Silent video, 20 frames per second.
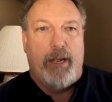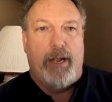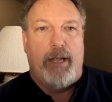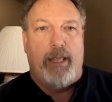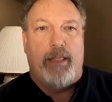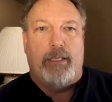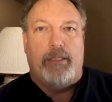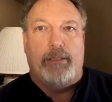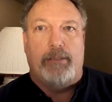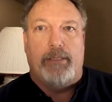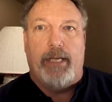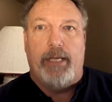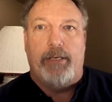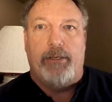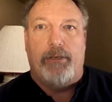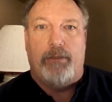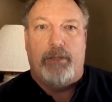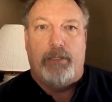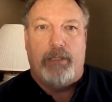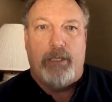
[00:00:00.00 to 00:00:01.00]

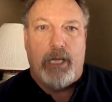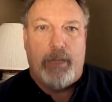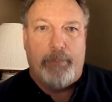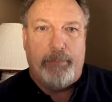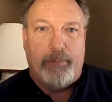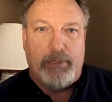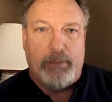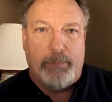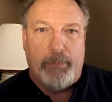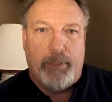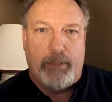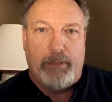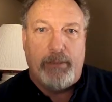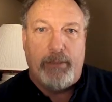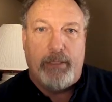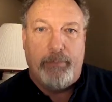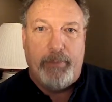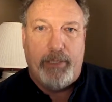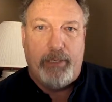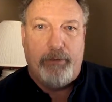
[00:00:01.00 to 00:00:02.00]
Alexander the coppersmith
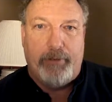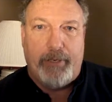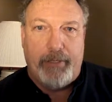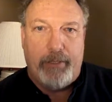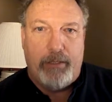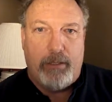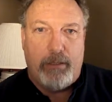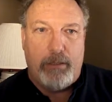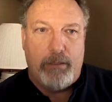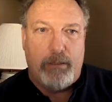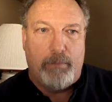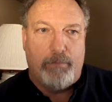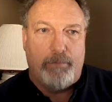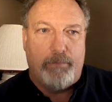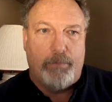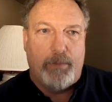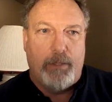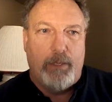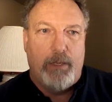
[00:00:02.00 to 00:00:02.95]
did me great harm.